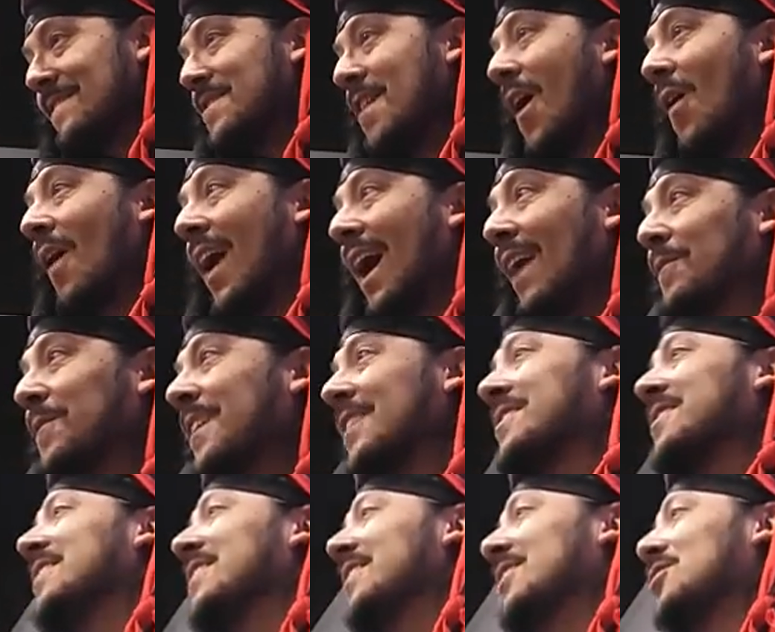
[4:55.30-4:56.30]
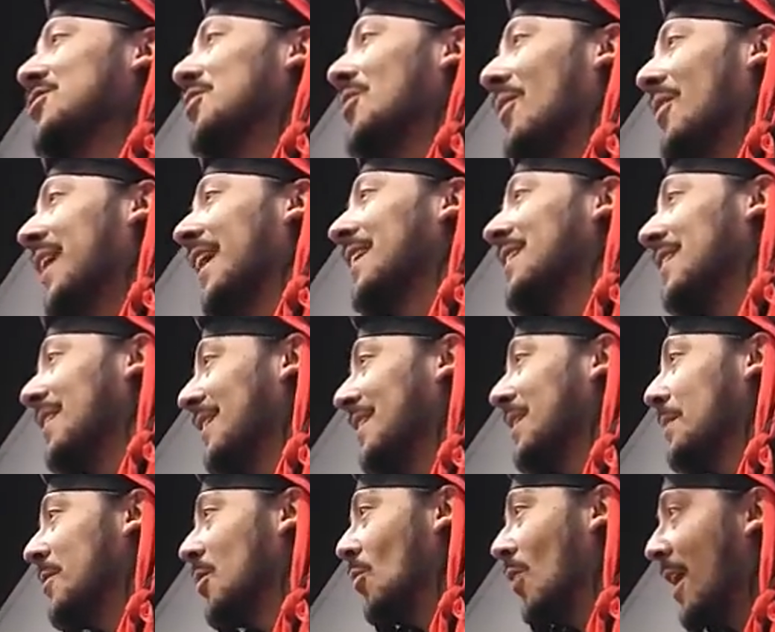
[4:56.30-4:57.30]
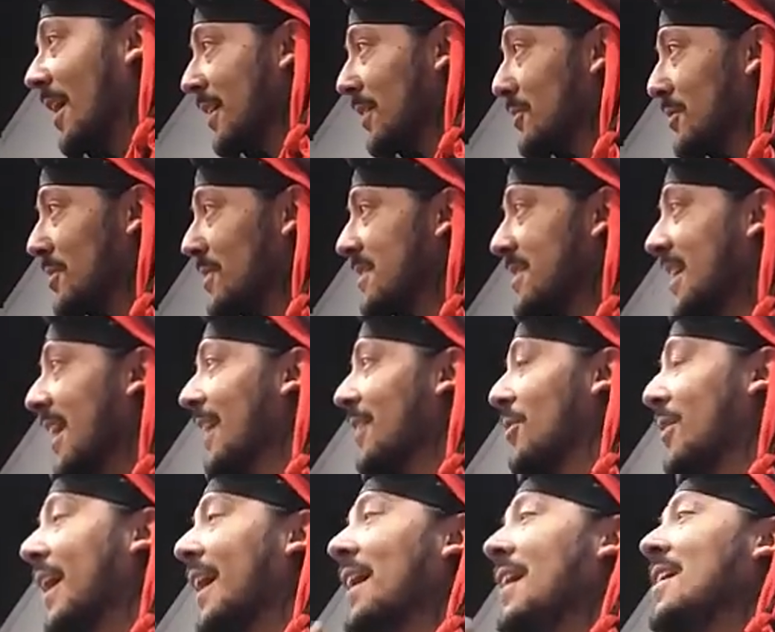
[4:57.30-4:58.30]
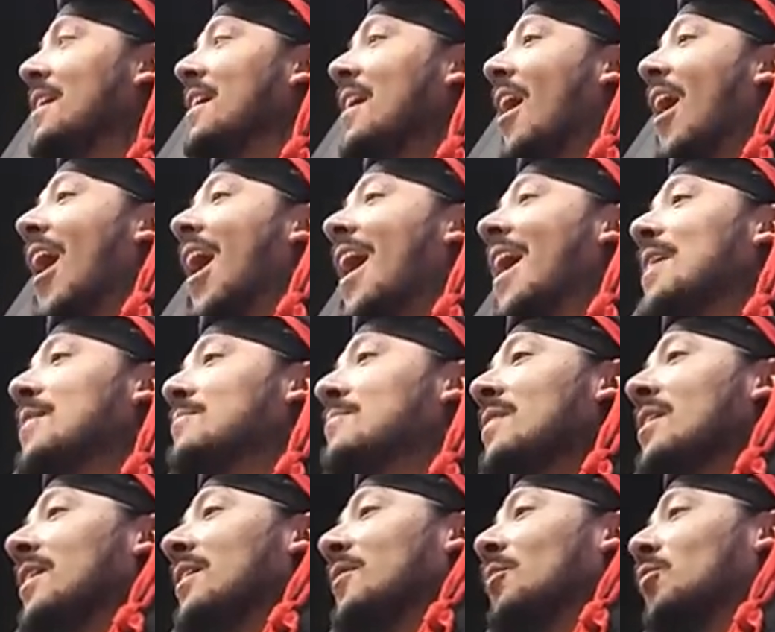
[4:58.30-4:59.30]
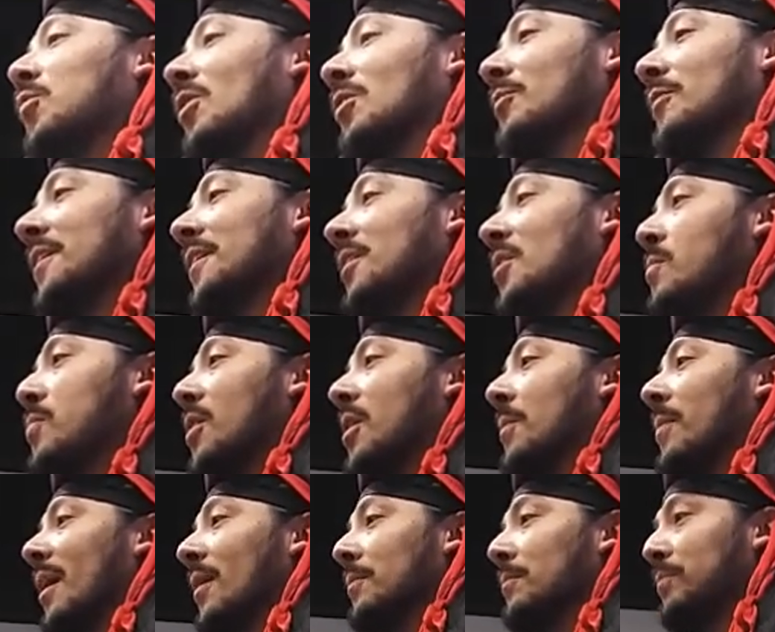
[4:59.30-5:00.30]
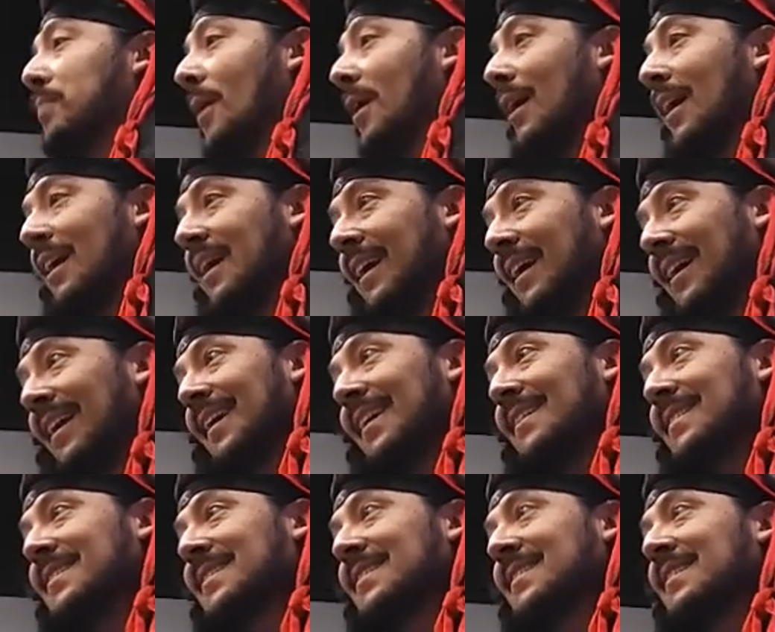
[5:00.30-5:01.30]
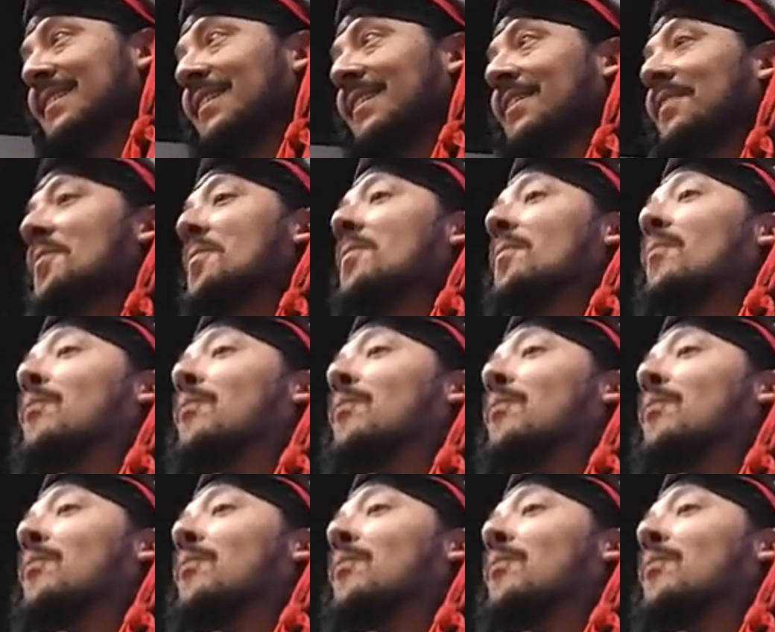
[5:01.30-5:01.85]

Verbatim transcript: No, obviously you do. Okay, let, let me walk you through this again, okay? I'm, we're reading a book about buckets,